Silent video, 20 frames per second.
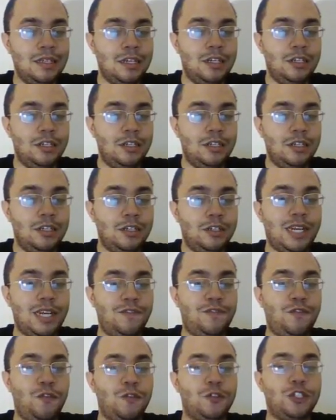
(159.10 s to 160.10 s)
We try to
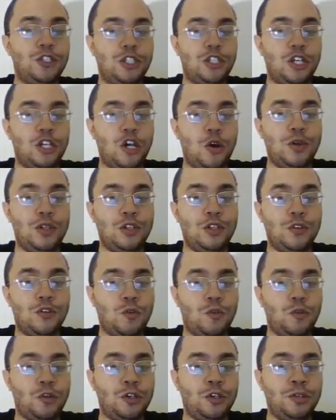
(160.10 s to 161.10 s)
force a ko in the
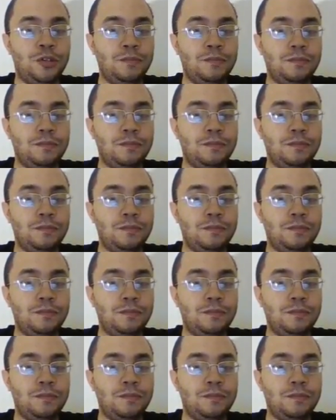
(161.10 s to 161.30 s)
corner.